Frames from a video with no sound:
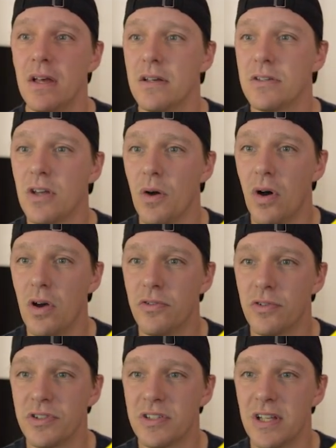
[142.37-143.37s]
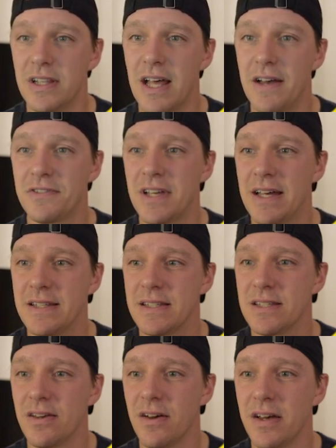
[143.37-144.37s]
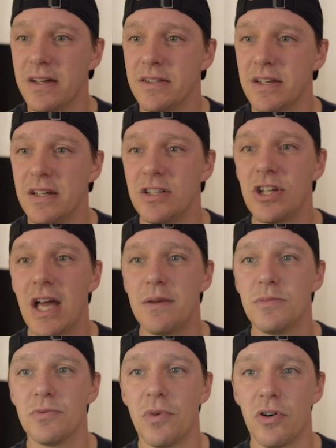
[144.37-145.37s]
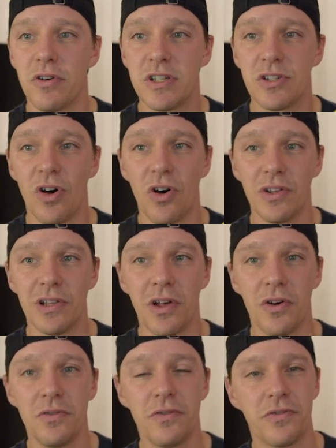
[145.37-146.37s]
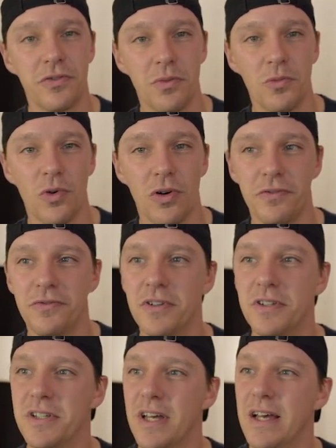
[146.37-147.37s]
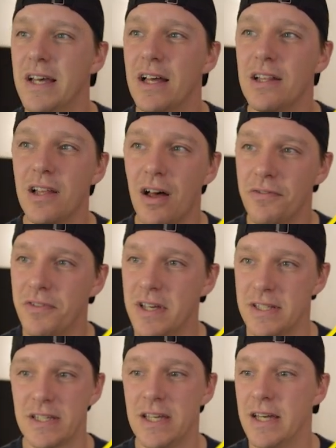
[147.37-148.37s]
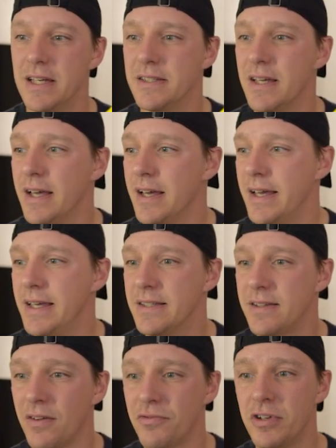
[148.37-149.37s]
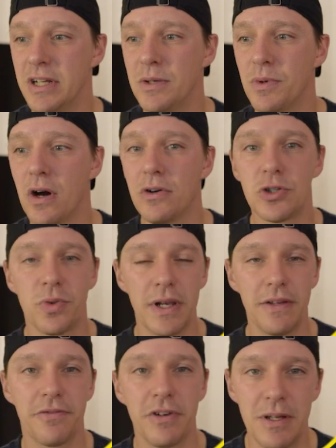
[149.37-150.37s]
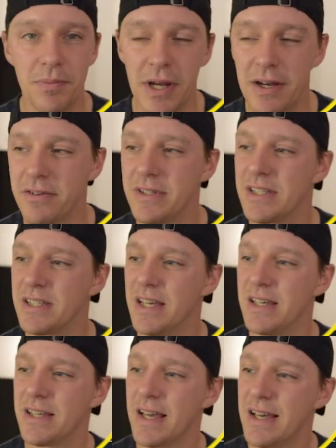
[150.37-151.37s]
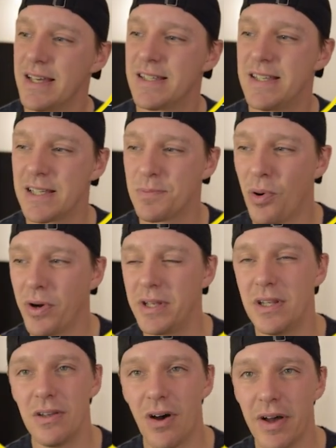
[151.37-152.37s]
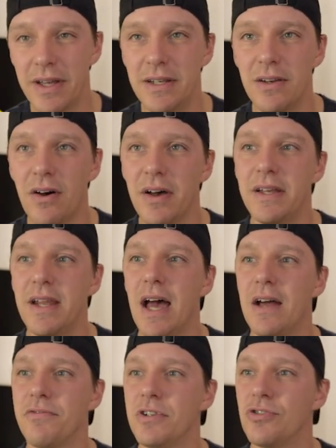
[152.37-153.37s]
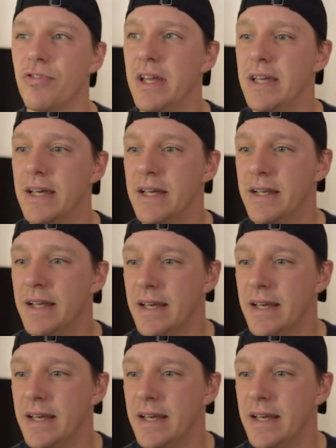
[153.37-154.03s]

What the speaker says: Let's go over onto the left-hand side. James Morris on loan from Watford. Love this kid. He's done really well. 23 appearances, 6.99 average rating.